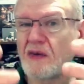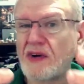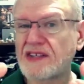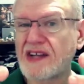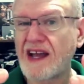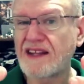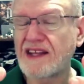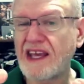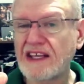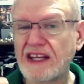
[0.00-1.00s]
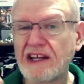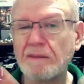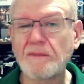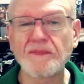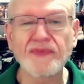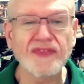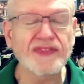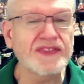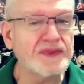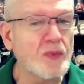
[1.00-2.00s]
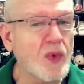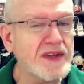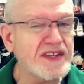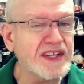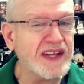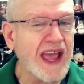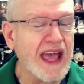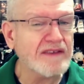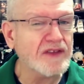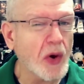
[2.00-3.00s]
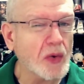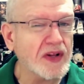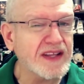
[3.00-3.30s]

wish I'd taken it. What, didn't have total